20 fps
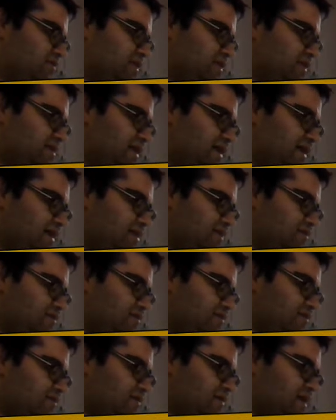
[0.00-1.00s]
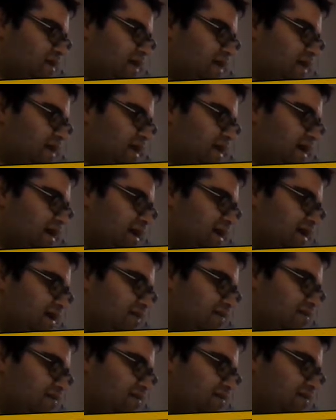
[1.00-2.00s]
this letter
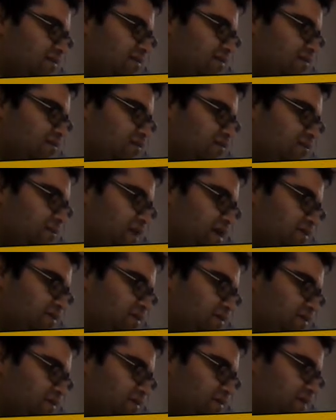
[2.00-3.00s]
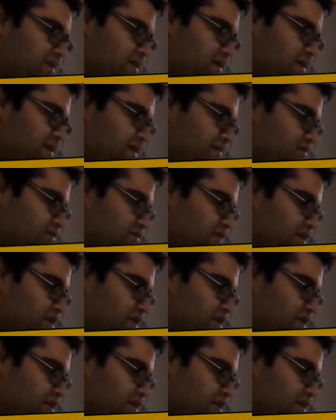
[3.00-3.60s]
ends the matter. If